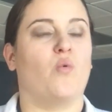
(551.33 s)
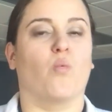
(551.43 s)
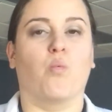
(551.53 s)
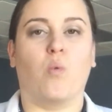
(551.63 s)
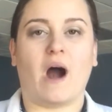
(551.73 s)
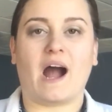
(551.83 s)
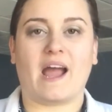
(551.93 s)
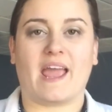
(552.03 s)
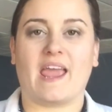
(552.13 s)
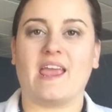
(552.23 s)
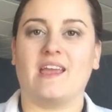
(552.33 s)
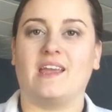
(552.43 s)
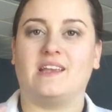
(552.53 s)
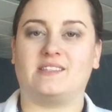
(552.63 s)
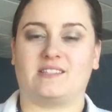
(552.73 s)
why
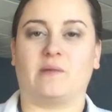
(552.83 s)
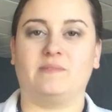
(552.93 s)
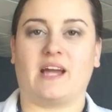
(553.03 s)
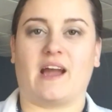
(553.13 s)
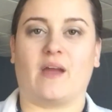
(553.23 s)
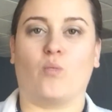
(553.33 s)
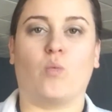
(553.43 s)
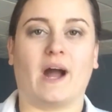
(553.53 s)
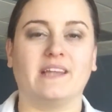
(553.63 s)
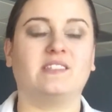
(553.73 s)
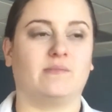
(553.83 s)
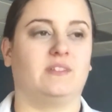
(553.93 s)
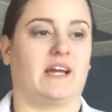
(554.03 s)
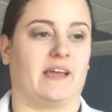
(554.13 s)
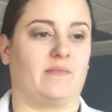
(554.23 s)
is sometimes why
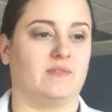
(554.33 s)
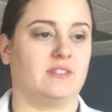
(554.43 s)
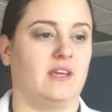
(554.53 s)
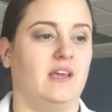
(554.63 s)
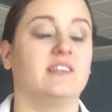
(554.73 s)
sometimes